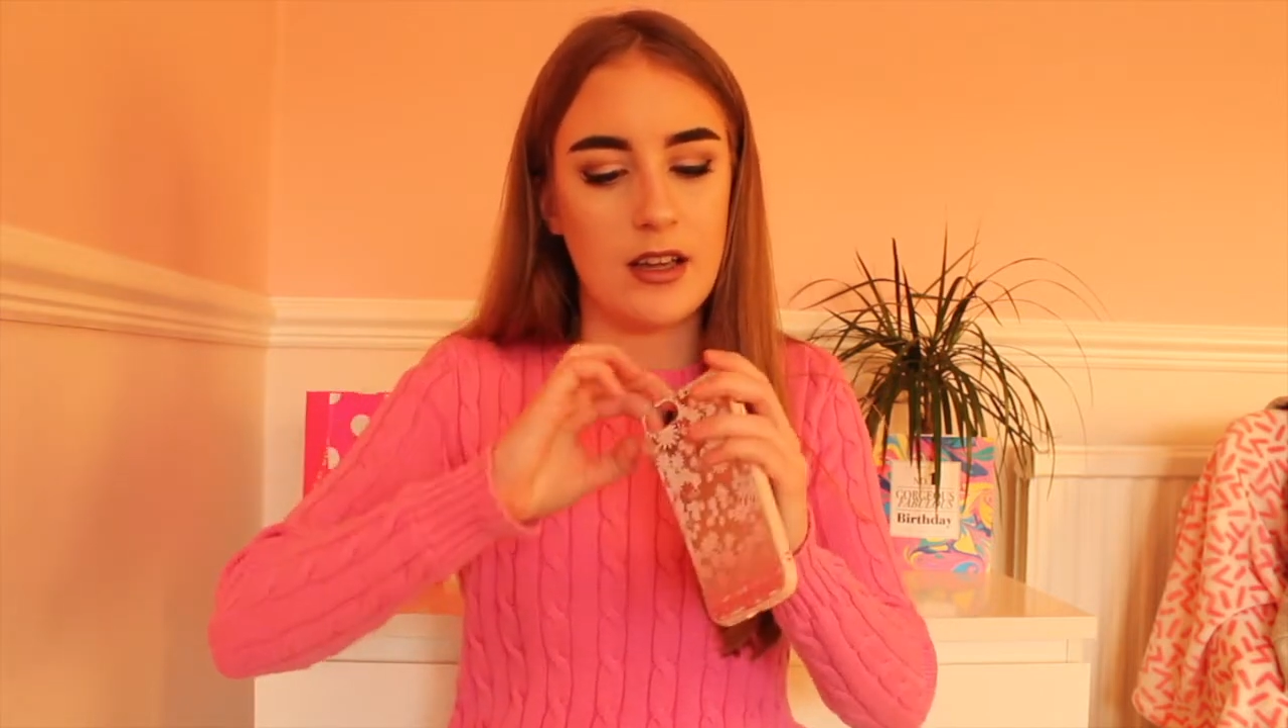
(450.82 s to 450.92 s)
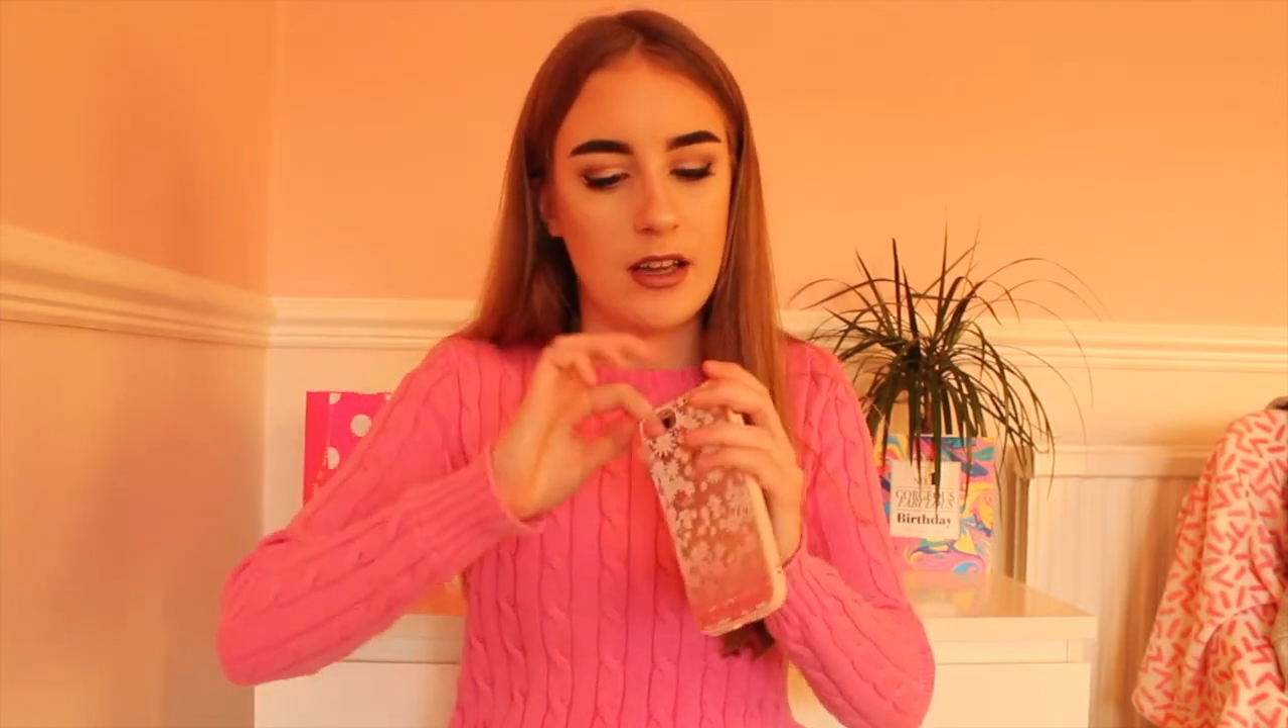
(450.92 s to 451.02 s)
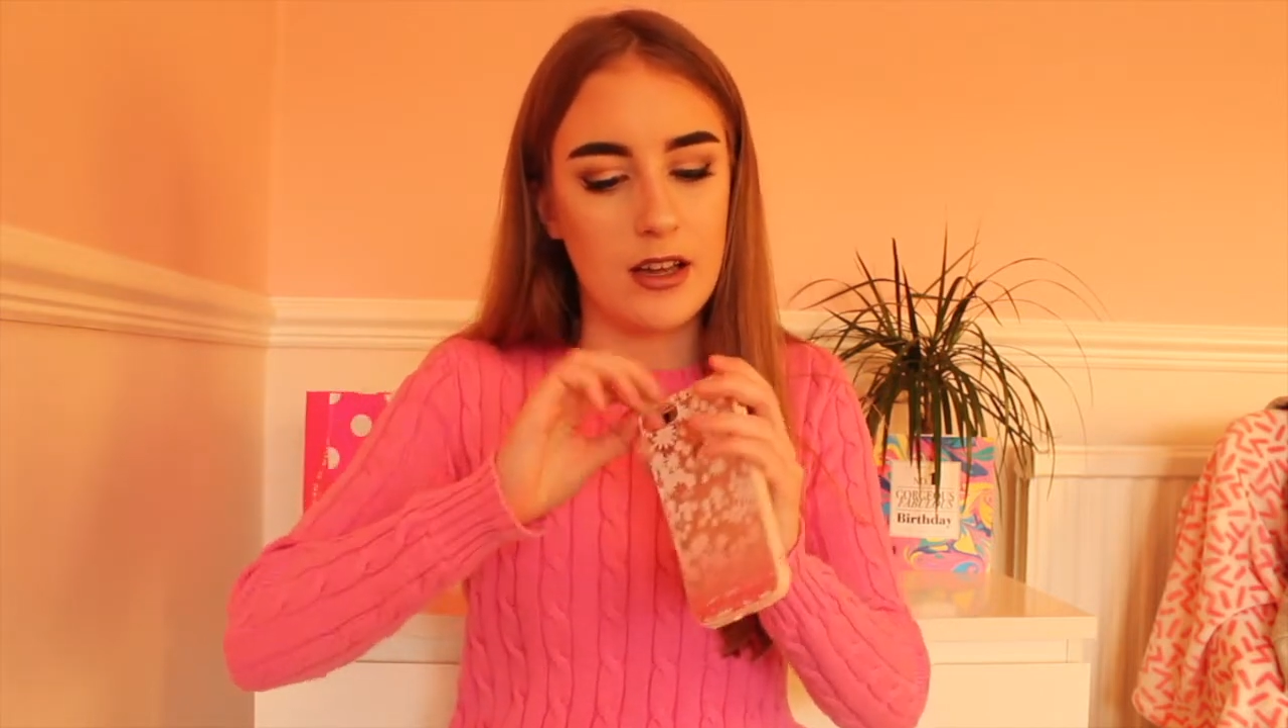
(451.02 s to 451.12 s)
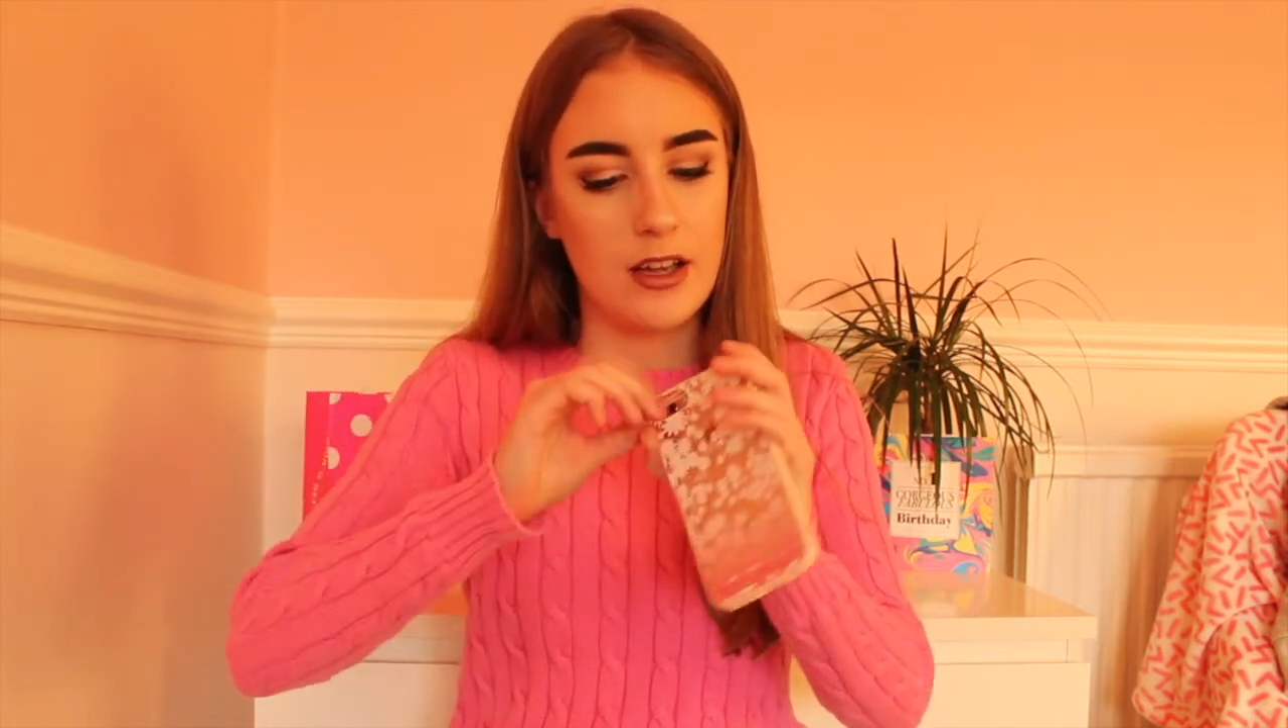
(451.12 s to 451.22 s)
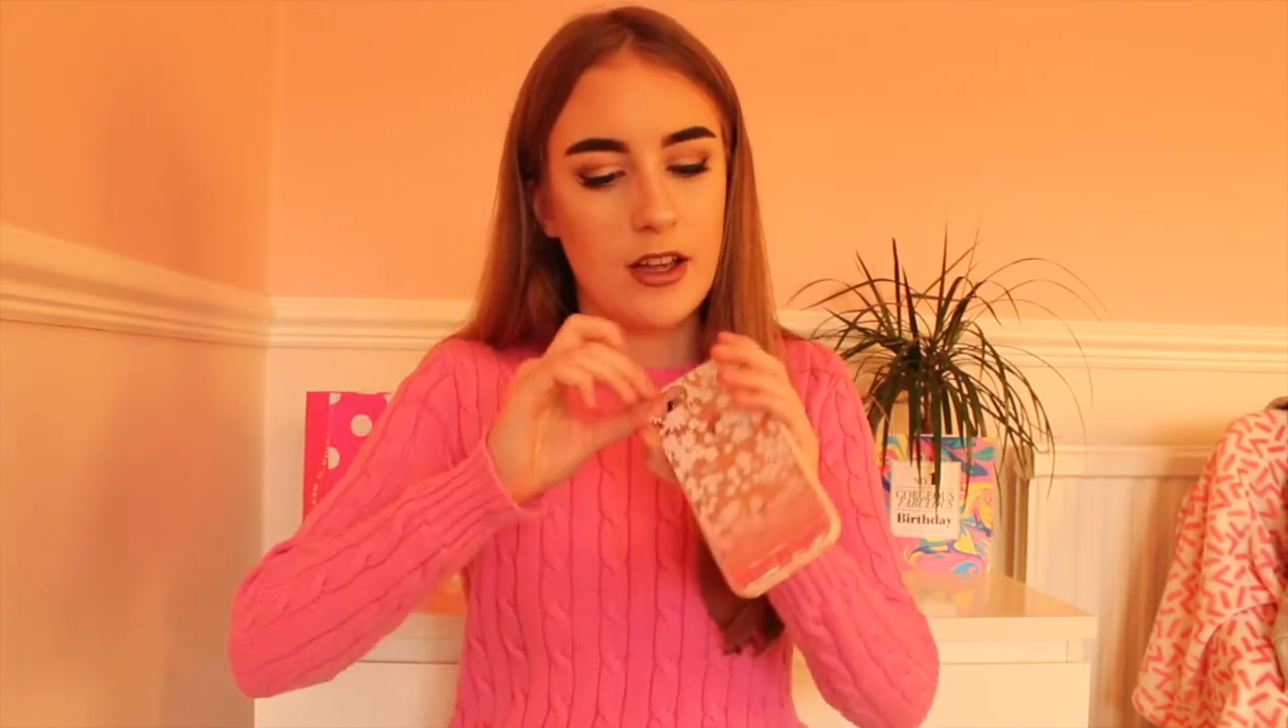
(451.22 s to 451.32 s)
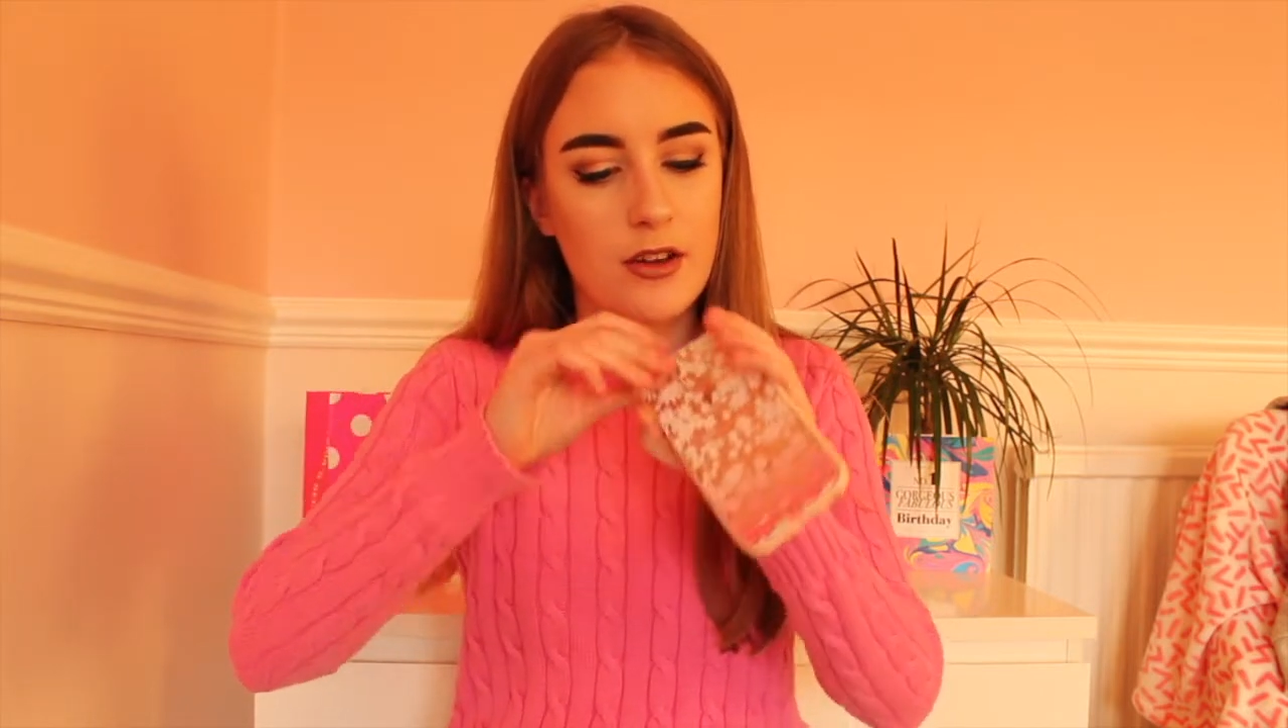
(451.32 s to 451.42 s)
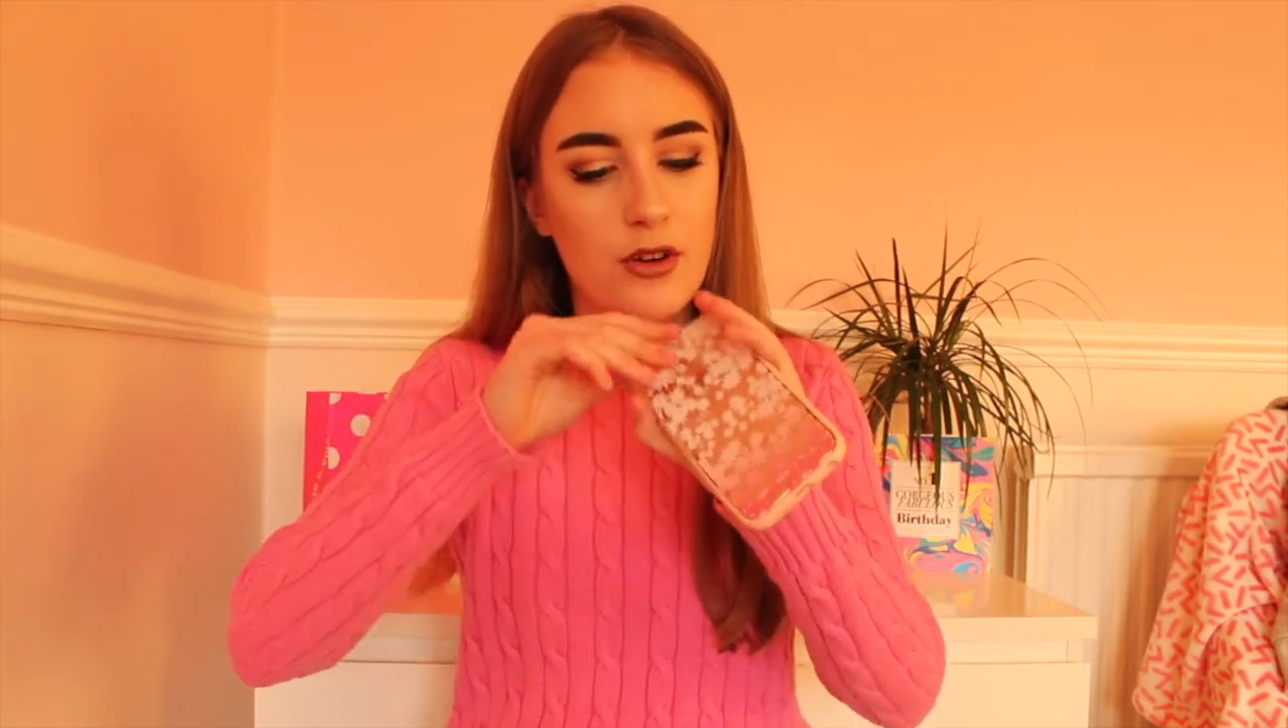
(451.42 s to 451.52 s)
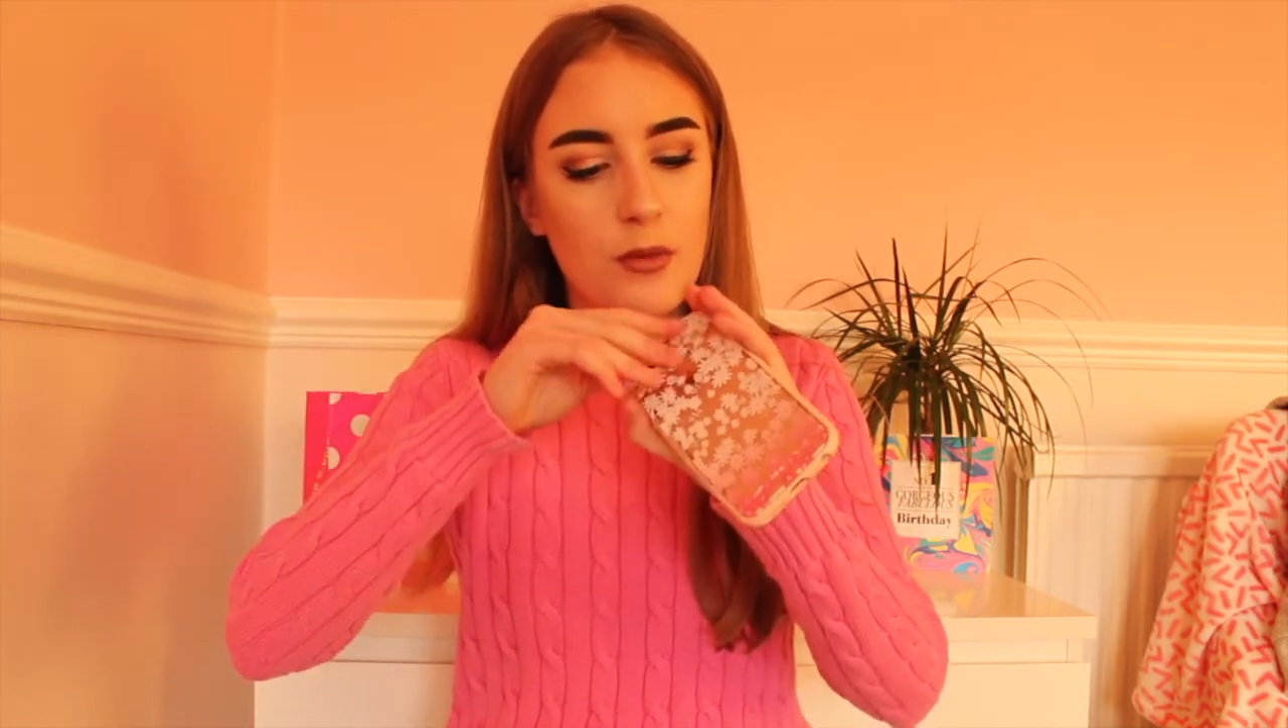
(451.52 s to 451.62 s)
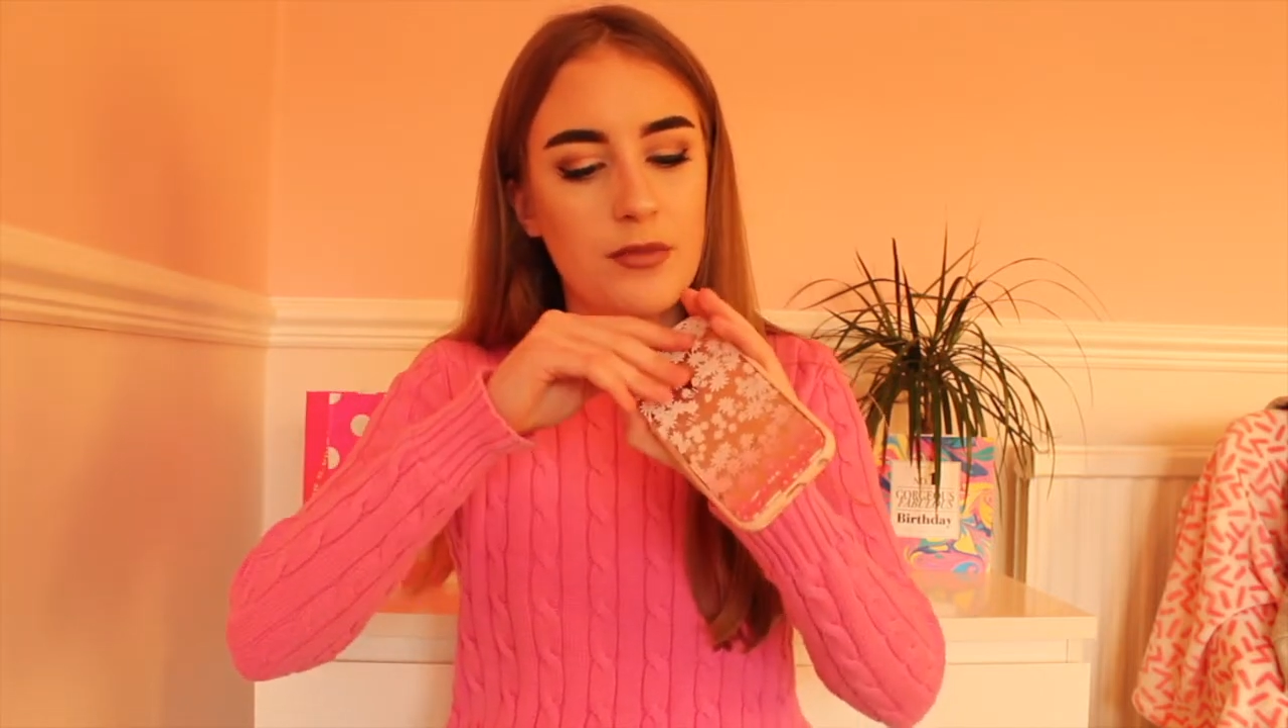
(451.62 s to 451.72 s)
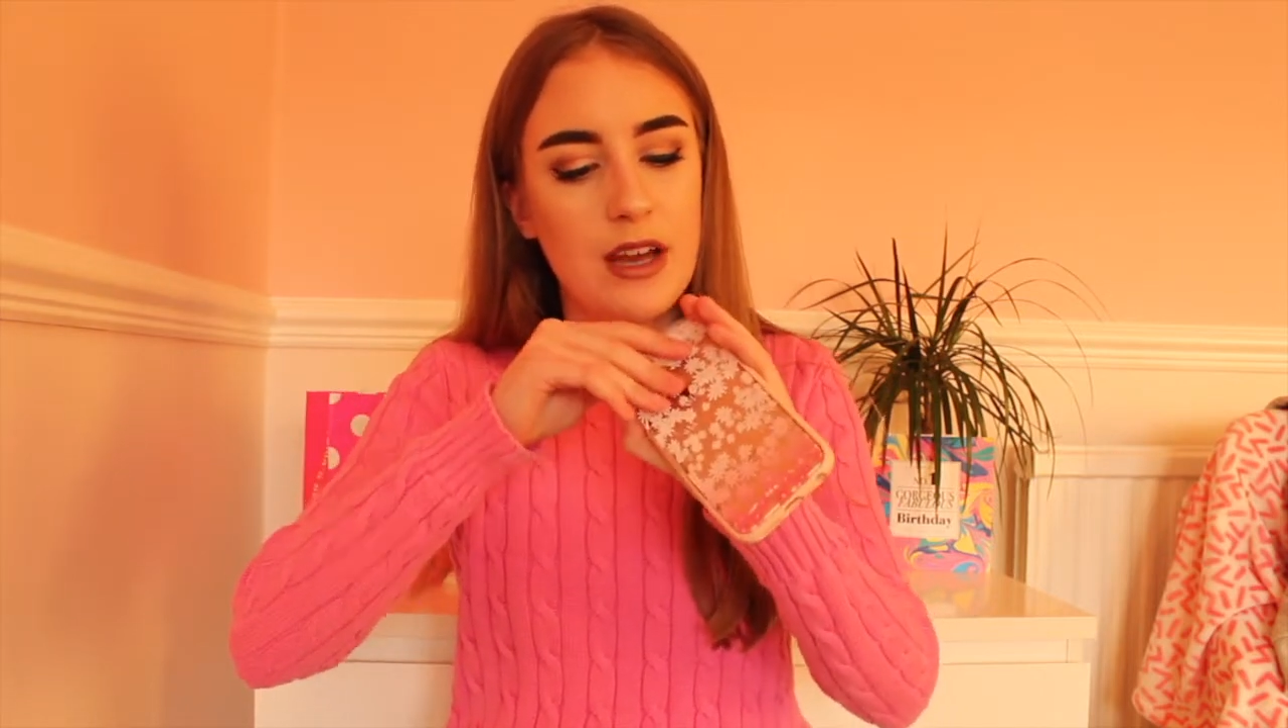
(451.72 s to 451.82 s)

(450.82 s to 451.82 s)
it comes